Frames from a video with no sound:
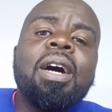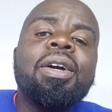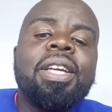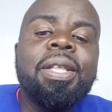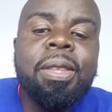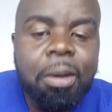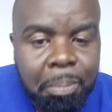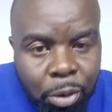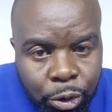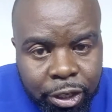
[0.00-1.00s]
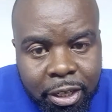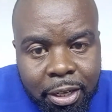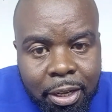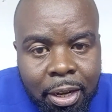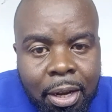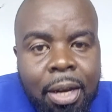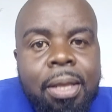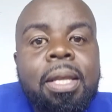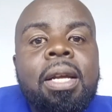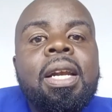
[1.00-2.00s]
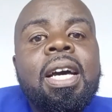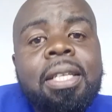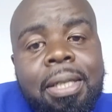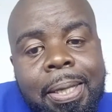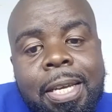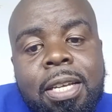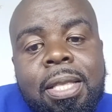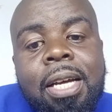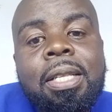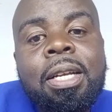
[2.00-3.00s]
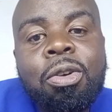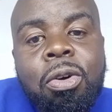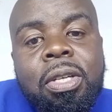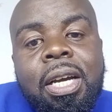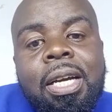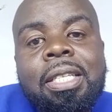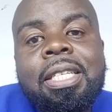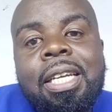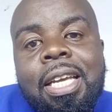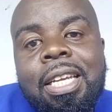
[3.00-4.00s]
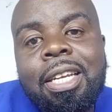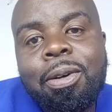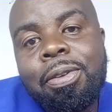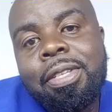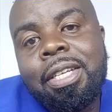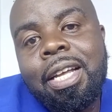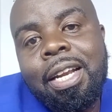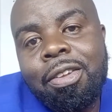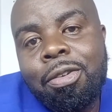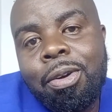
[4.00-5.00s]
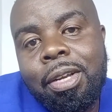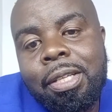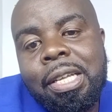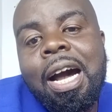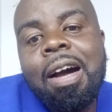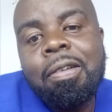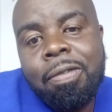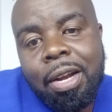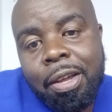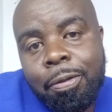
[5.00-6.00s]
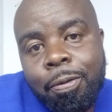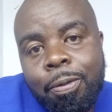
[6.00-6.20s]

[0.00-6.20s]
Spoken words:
in the body? The last thing that the doctor has taken in consideration is half-life.